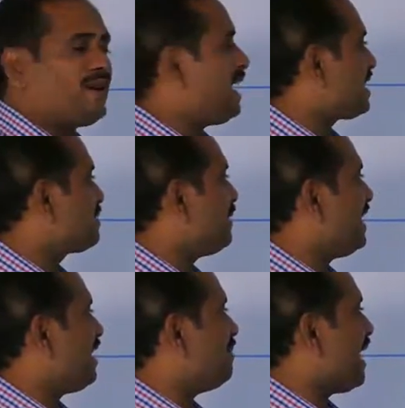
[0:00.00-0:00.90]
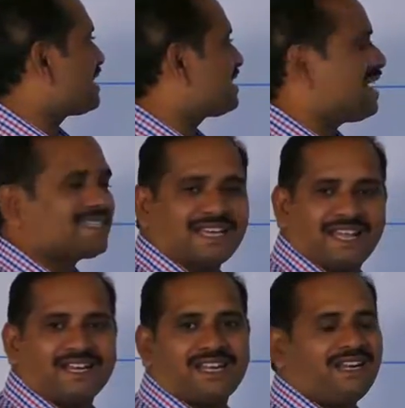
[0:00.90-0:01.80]
index medium acts as
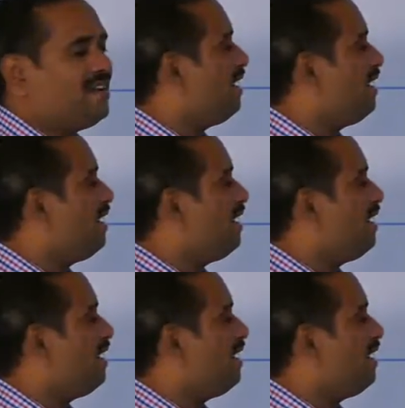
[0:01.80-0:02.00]
rarer,